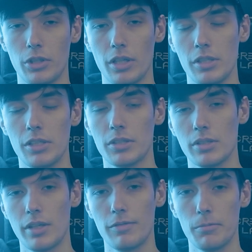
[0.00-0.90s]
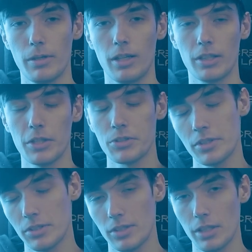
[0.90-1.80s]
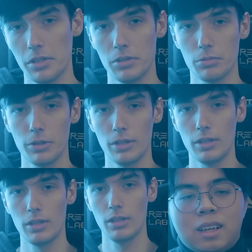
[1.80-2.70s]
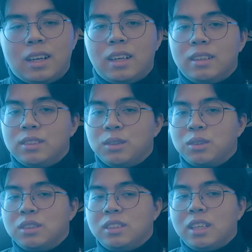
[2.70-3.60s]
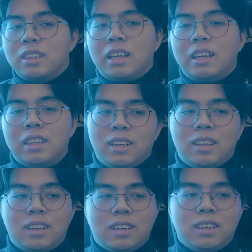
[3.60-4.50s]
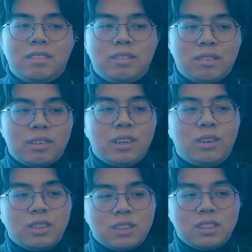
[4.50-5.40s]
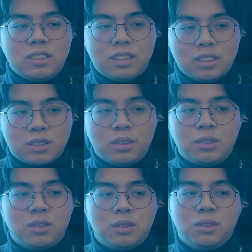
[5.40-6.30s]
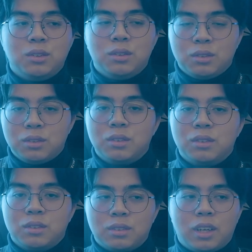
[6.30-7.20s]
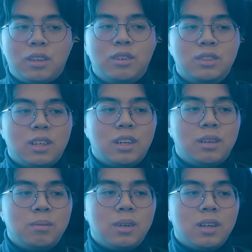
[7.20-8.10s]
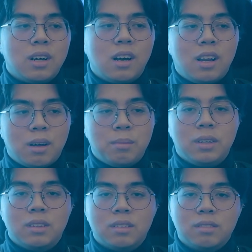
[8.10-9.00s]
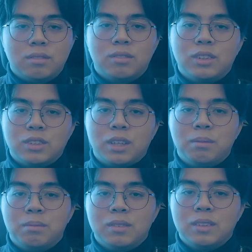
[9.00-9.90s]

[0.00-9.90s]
jet, he gets a lot of impact. I also think Zeta is really... siguro si Zeta. Pinafollow ko siya since Cisco, so ngayon ko siya makakalaban. First time.